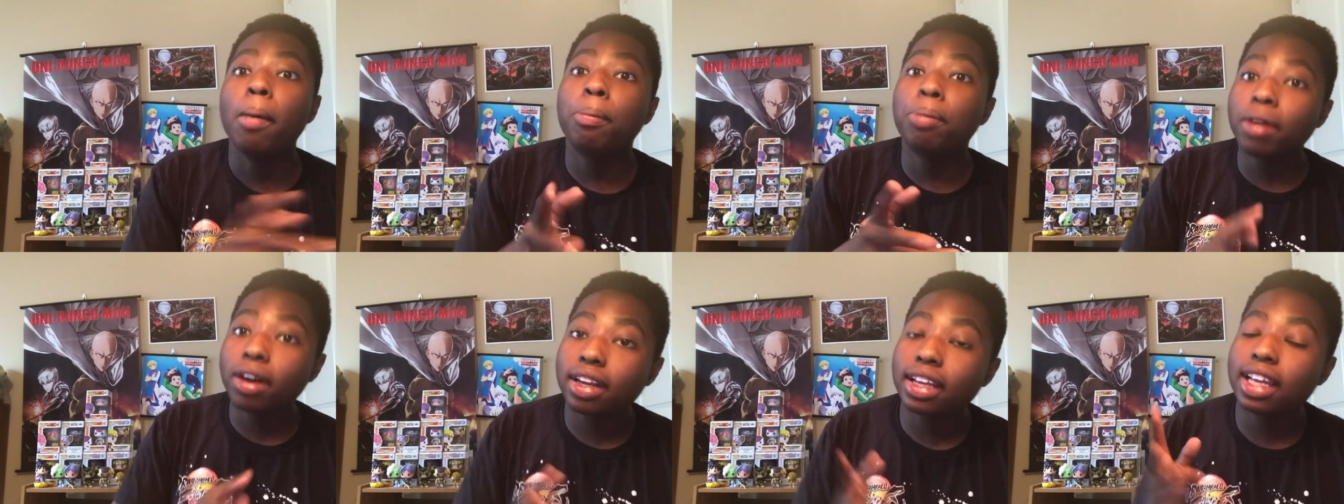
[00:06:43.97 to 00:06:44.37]

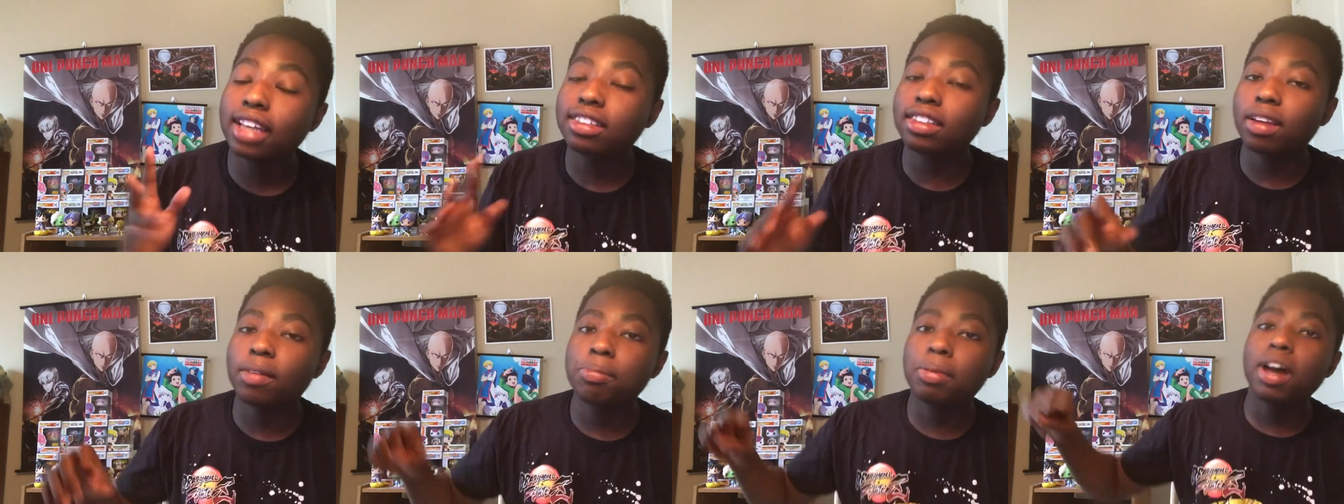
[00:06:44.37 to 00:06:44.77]
but he
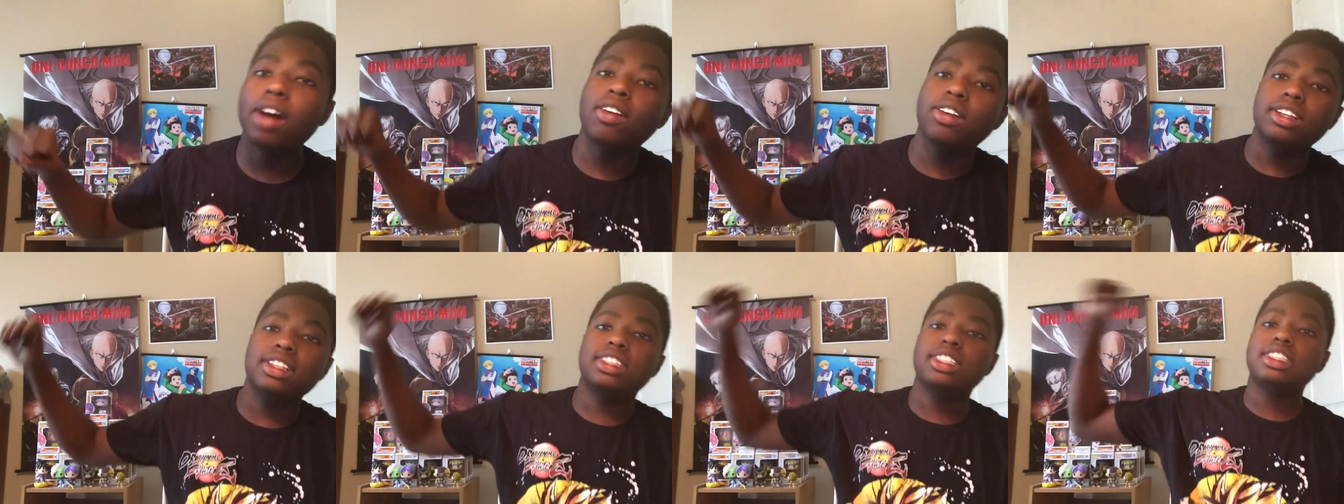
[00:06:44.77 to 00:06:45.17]
has enough
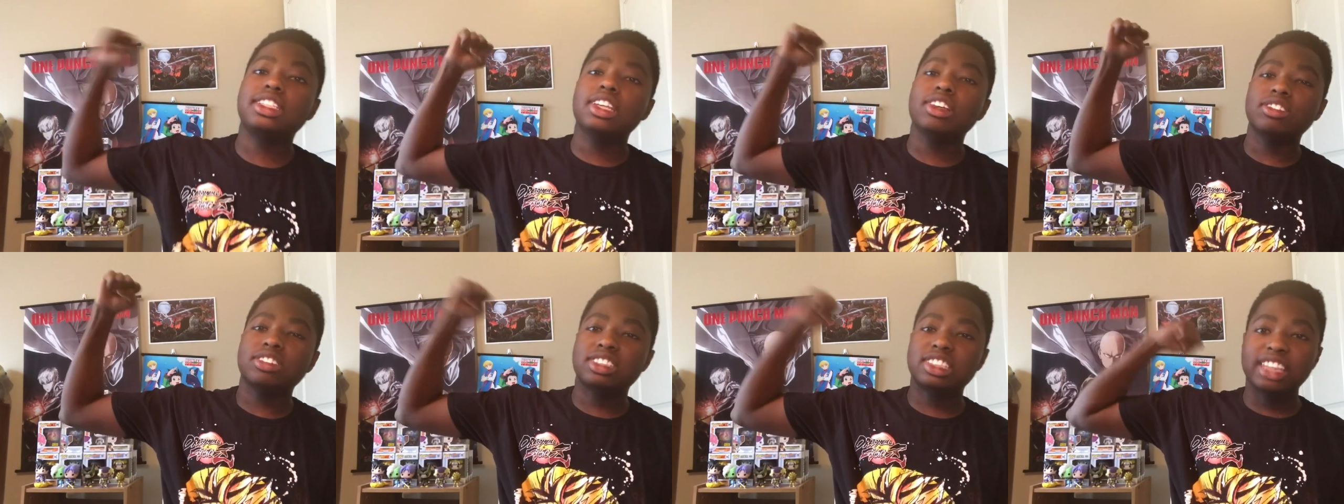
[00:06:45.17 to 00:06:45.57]
power to
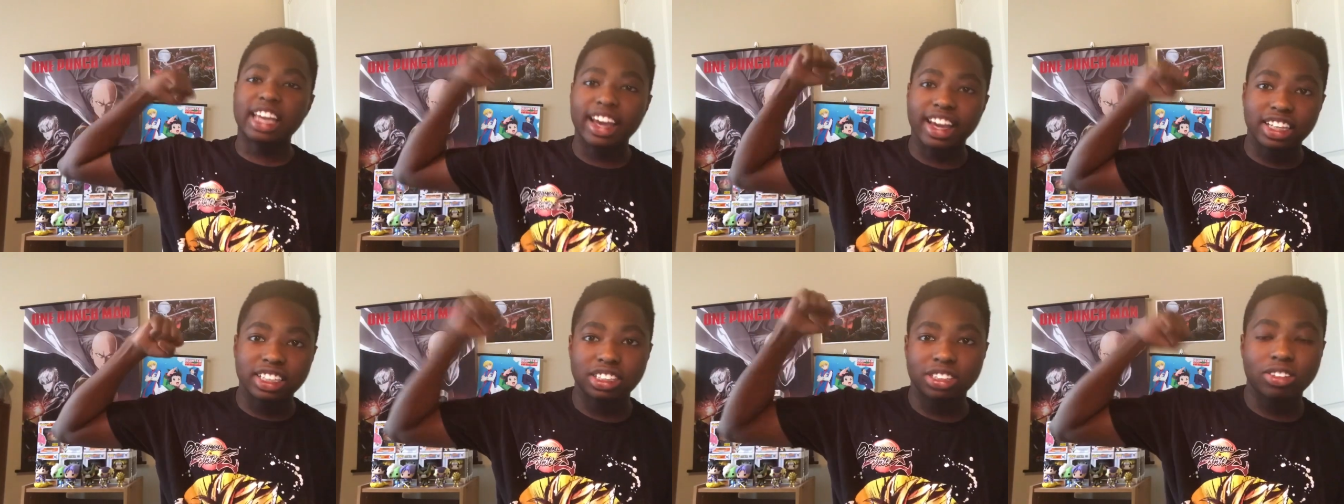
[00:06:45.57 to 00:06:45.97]
still
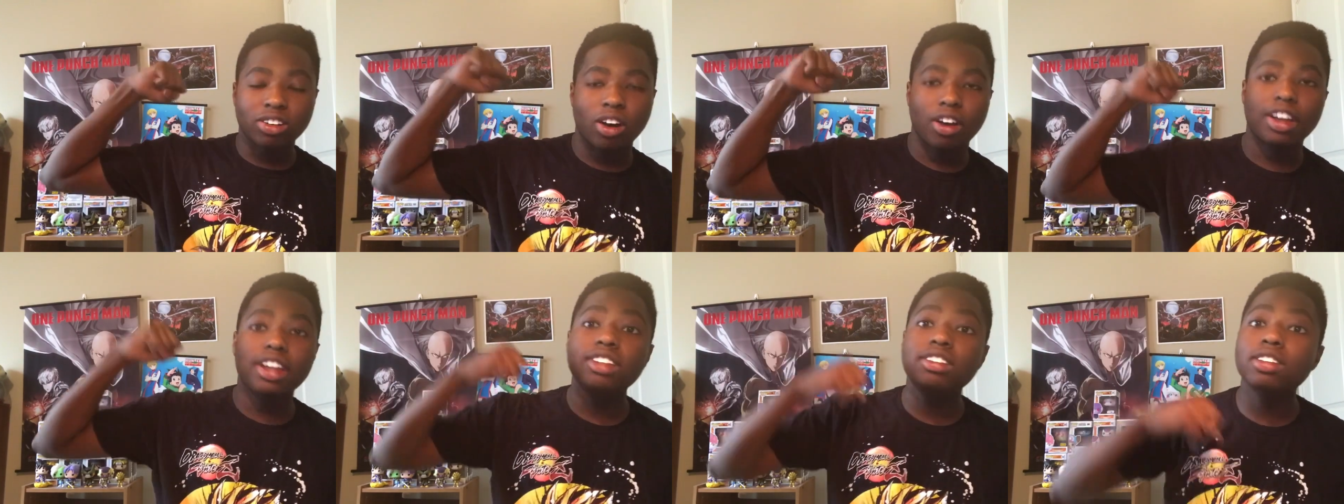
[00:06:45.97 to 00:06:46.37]
stand
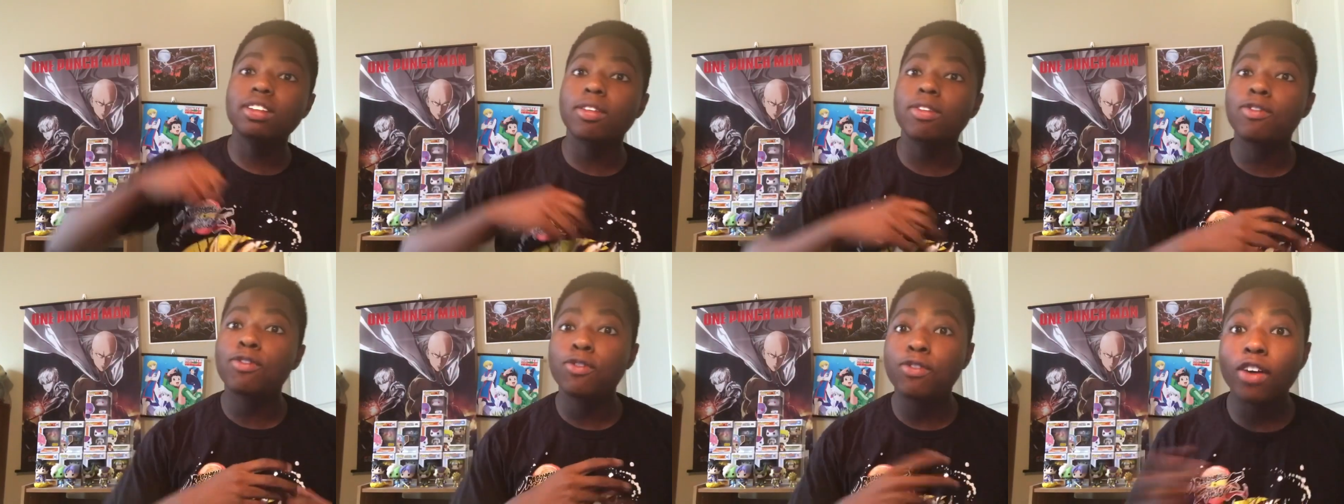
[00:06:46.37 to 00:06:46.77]
strong. He should
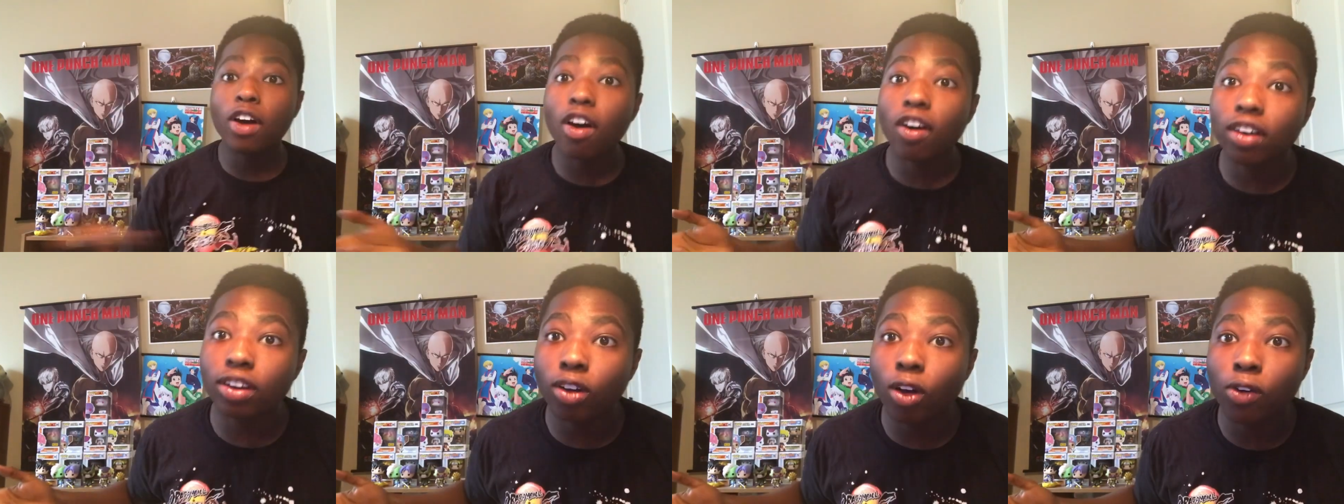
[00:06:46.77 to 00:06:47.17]
have
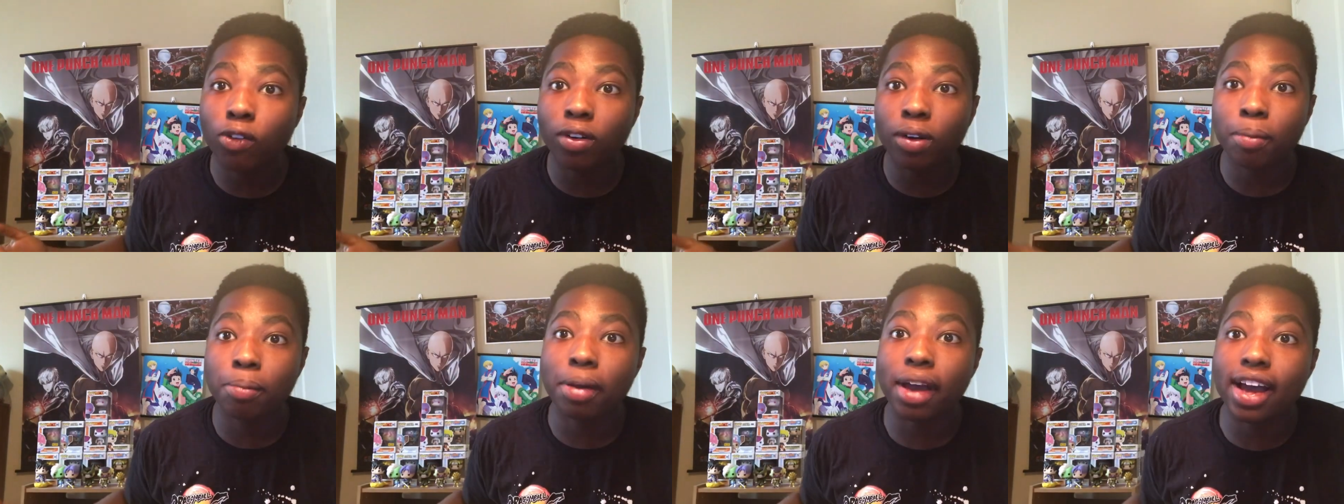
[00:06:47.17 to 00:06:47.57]
fallen
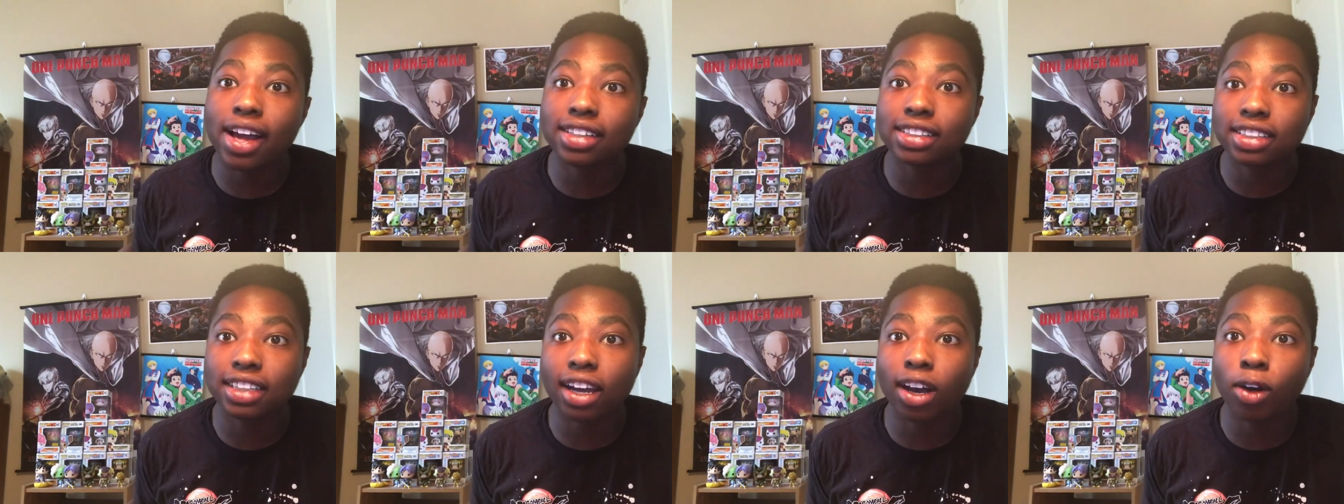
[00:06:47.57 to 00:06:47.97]
over and
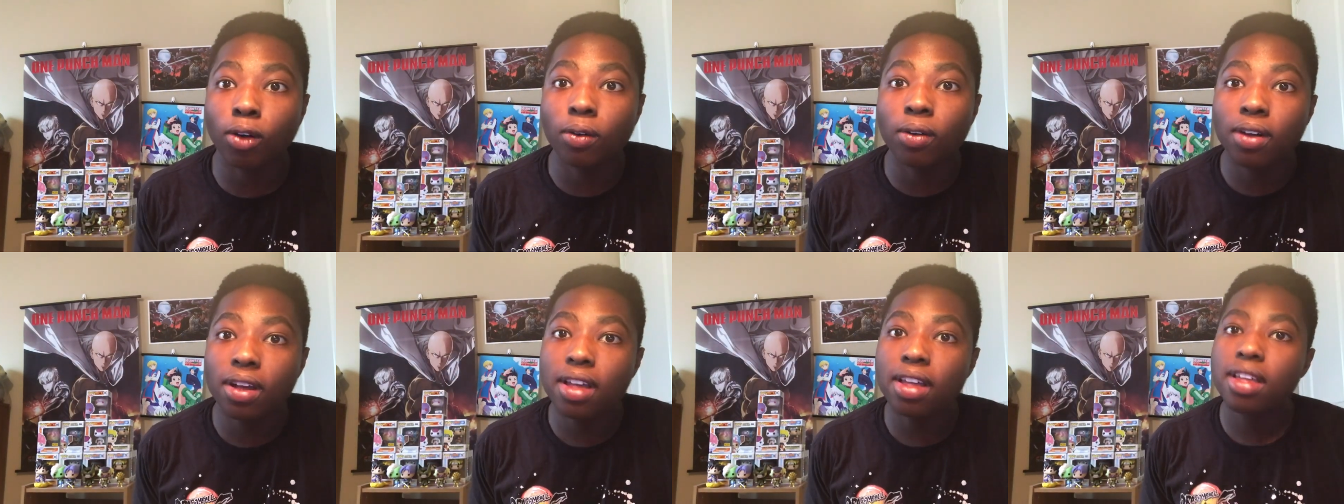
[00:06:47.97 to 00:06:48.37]
passed out.